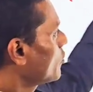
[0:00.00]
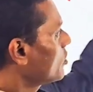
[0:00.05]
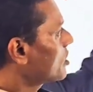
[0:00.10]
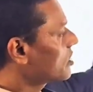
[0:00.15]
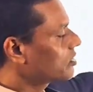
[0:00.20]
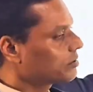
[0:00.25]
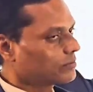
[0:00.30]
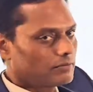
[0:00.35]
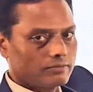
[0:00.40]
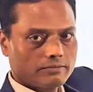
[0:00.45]

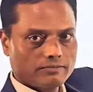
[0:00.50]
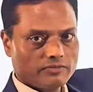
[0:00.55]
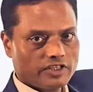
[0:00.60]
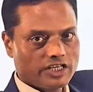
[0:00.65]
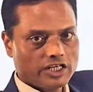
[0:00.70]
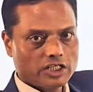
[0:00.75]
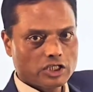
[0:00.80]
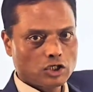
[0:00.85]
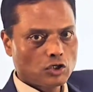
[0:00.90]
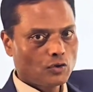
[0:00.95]
product
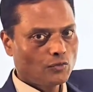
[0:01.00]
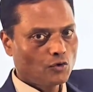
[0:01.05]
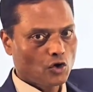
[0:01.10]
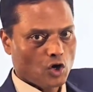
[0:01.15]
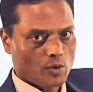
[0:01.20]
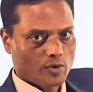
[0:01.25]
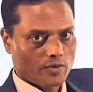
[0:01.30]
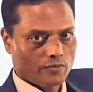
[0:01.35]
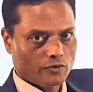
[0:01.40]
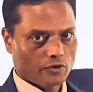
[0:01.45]
there is no 4,
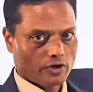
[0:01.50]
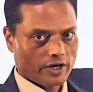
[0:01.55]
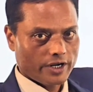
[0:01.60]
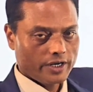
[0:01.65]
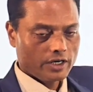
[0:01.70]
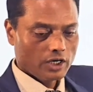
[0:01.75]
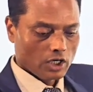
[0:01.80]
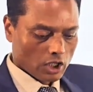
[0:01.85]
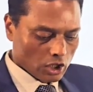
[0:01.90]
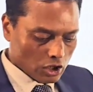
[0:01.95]
4,
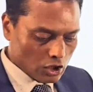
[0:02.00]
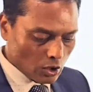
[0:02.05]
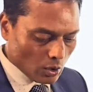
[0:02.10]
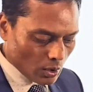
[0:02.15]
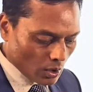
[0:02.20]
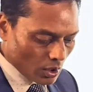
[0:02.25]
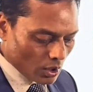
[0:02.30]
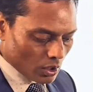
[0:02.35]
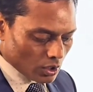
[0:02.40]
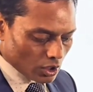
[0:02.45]
right?
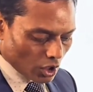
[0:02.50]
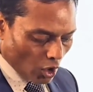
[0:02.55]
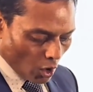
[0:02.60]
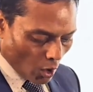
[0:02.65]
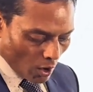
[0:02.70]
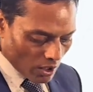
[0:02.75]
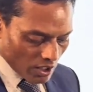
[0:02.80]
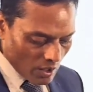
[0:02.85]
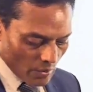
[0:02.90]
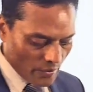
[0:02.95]
So the
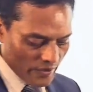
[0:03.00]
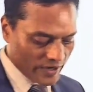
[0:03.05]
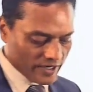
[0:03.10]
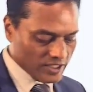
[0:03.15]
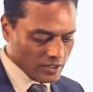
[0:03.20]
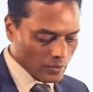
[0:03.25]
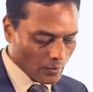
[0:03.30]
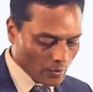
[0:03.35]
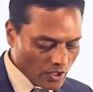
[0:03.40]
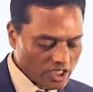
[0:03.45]
order
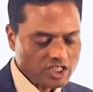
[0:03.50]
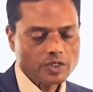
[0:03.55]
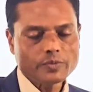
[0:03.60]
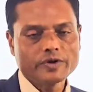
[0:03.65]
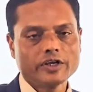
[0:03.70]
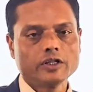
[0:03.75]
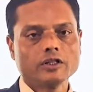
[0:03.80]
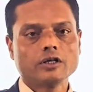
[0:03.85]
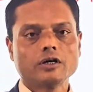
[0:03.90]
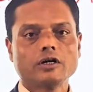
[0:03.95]
pairs must
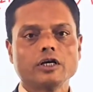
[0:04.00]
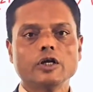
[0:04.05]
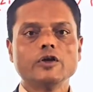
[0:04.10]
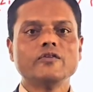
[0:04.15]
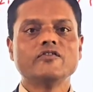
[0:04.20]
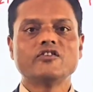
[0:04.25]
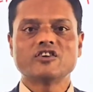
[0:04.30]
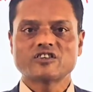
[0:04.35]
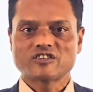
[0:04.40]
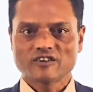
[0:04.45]
be in the
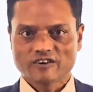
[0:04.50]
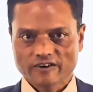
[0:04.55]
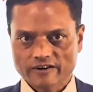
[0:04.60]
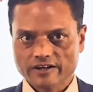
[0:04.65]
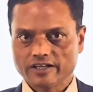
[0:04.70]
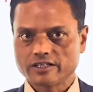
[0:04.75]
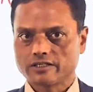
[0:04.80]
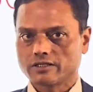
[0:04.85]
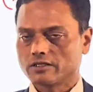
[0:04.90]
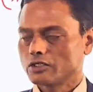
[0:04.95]
inversal
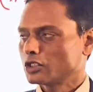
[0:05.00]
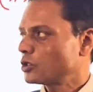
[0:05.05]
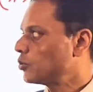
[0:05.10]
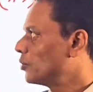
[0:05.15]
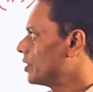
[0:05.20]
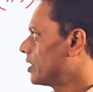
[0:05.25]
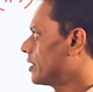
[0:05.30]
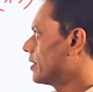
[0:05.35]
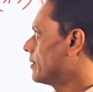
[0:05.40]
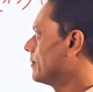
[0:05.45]
relation. So
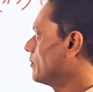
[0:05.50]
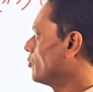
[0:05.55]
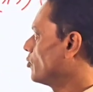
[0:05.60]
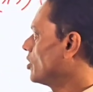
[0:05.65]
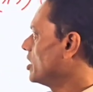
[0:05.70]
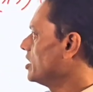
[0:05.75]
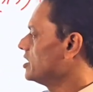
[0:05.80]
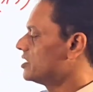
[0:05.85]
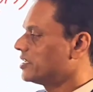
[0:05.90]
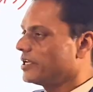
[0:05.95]
we can
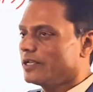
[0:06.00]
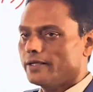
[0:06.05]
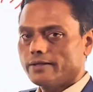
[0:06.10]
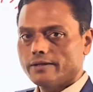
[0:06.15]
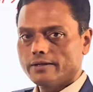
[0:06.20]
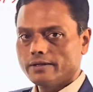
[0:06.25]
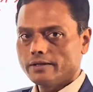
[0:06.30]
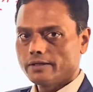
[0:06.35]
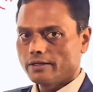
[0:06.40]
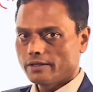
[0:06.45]
only
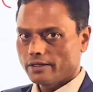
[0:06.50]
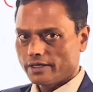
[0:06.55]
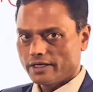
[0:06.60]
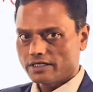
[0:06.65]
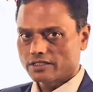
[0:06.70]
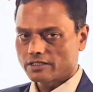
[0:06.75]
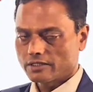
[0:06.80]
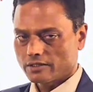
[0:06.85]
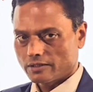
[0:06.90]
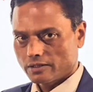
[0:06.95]
say
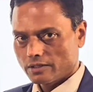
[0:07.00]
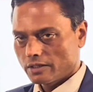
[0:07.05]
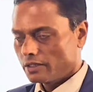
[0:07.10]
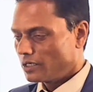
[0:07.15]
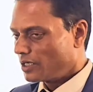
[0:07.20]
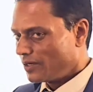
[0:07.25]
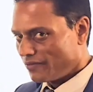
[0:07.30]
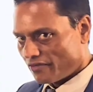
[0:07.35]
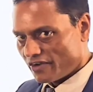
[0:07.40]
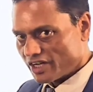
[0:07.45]
it's a
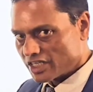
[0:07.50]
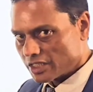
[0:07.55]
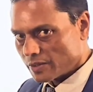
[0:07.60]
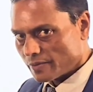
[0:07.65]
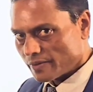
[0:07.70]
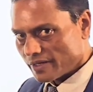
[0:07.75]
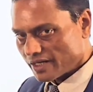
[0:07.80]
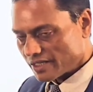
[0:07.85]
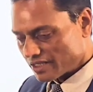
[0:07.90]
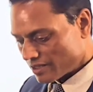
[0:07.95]
reflexive
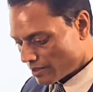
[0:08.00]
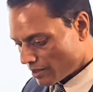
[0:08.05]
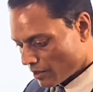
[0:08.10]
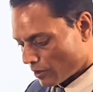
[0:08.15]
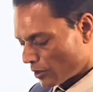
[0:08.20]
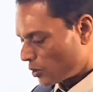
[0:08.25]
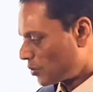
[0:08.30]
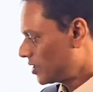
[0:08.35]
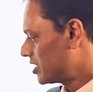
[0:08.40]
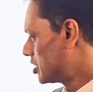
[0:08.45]
relation,
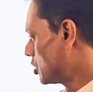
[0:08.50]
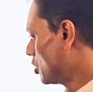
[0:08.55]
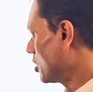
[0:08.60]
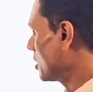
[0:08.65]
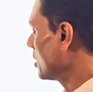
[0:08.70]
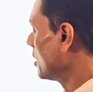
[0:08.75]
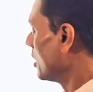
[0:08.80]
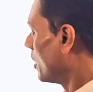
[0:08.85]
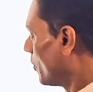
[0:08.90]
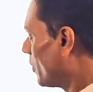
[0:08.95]
otherwise
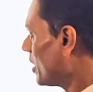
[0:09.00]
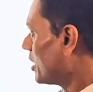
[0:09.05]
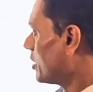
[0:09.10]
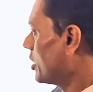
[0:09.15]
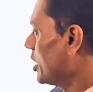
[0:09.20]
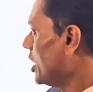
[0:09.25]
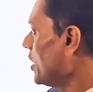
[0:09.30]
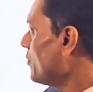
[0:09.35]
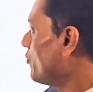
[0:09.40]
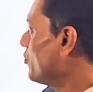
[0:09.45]
not.
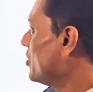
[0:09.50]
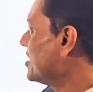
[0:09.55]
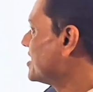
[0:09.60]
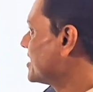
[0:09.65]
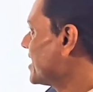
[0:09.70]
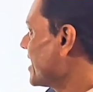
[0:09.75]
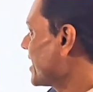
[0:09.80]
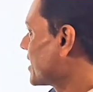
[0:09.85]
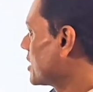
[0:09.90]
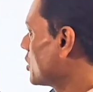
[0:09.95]
But if we
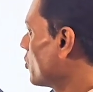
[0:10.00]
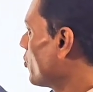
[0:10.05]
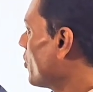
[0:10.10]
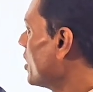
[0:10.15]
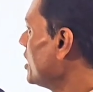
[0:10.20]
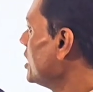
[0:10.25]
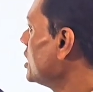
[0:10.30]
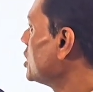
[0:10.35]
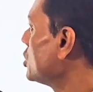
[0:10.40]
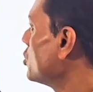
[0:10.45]
select
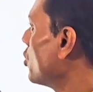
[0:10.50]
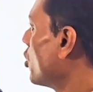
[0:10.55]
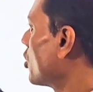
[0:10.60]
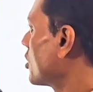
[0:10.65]
only two